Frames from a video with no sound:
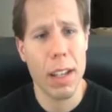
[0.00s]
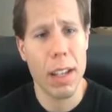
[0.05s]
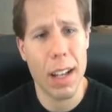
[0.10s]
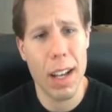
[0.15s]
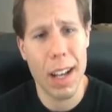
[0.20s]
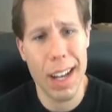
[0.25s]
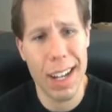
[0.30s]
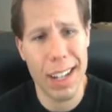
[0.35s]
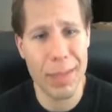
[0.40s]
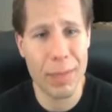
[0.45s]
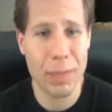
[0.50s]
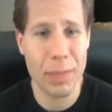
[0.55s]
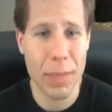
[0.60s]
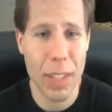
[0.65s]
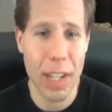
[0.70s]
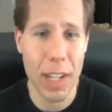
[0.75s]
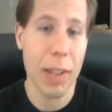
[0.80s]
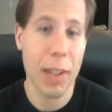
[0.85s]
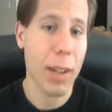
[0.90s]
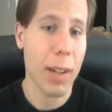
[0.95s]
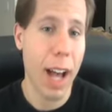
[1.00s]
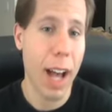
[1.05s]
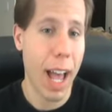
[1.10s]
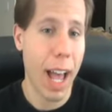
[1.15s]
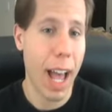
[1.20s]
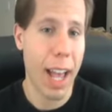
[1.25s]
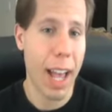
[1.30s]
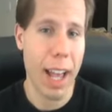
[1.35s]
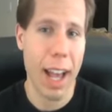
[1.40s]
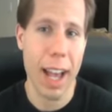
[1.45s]
You know,
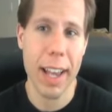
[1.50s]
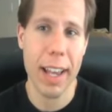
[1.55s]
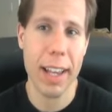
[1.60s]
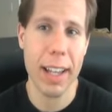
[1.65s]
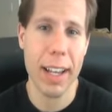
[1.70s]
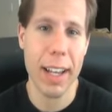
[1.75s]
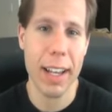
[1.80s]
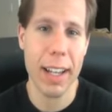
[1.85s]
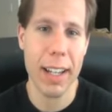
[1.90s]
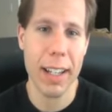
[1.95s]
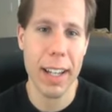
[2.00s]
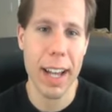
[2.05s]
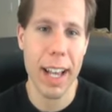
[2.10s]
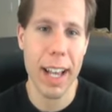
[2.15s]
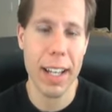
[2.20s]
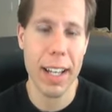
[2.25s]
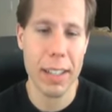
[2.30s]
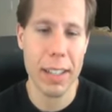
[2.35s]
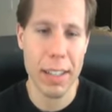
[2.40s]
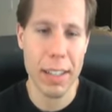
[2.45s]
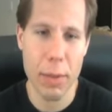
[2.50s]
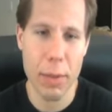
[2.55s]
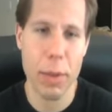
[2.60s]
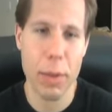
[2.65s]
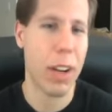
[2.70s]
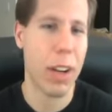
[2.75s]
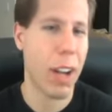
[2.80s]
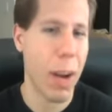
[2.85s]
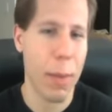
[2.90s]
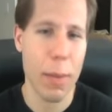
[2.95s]
I can see where
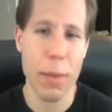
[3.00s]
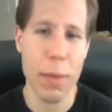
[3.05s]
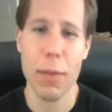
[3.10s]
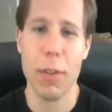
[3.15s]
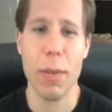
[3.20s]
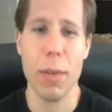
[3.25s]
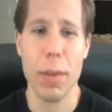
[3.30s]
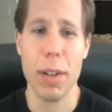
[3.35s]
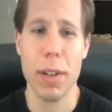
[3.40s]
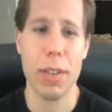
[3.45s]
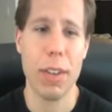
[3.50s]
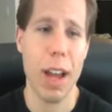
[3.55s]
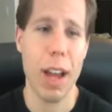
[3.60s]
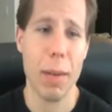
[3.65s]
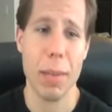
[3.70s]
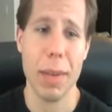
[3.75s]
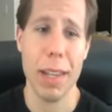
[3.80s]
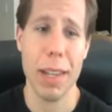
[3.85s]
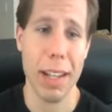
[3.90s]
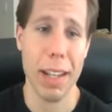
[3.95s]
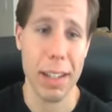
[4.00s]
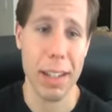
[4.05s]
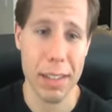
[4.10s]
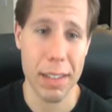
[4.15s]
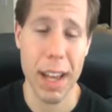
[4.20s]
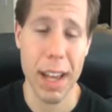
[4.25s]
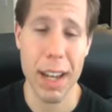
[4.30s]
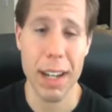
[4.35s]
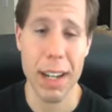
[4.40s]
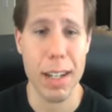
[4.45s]
you're coming from here, not being
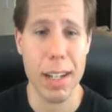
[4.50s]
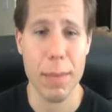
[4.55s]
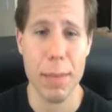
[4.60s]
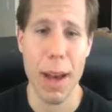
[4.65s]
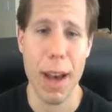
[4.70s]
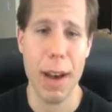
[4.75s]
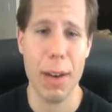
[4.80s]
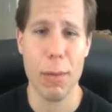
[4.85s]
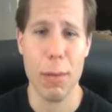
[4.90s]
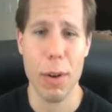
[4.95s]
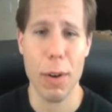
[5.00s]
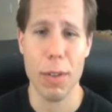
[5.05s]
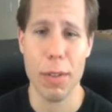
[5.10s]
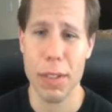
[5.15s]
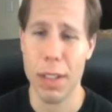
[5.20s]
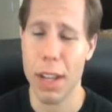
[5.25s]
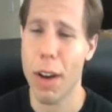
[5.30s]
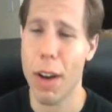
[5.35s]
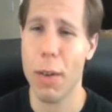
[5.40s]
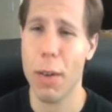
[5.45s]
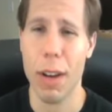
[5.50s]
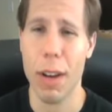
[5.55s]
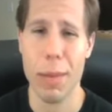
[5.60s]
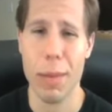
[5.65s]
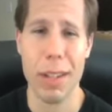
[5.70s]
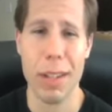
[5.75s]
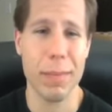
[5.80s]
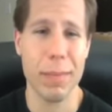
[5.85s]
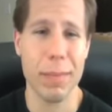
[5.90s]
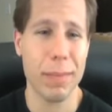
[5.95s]
excited about where it's going. I
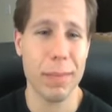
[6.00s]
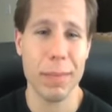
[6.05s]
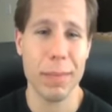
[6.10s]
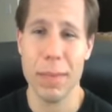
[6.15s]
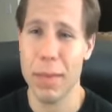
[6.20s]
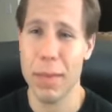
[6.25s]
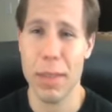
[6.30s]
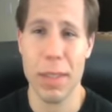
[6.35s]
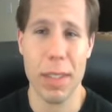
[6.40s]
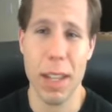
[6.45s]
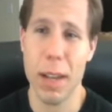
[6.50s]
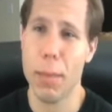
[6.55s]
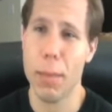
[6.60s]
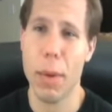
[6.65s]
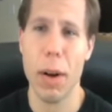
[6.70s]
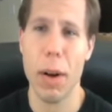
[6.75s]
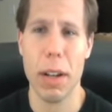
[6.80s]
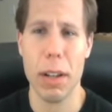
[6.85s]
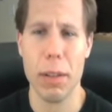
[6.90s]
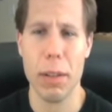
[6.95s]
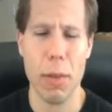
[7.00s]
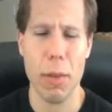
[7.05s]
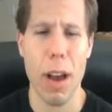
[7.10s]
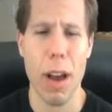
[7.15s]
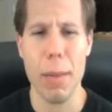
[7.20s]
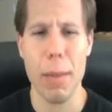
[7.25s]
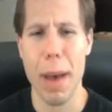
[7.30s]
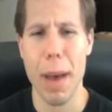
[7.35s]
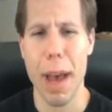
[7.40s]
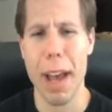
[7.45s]
mean, CM Punk and
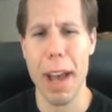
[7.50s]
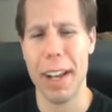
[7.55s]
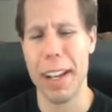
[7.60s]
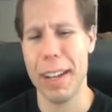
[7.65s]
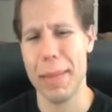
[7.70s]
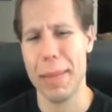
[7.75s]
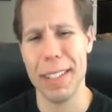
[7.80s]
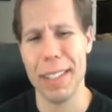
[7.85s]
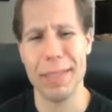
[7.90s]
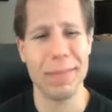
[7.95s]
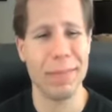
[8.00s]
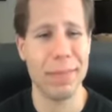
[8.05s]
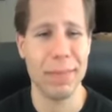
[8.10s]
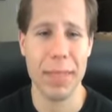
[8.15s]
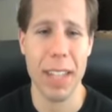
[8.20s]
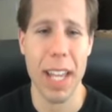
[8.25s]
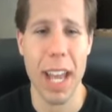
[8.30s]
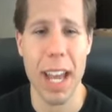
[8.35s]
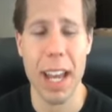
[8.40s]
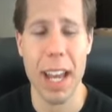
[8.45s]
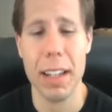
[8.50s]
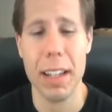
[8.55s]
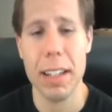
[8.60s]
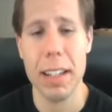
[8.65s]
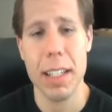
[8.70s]
Ryback, I mean, yeah.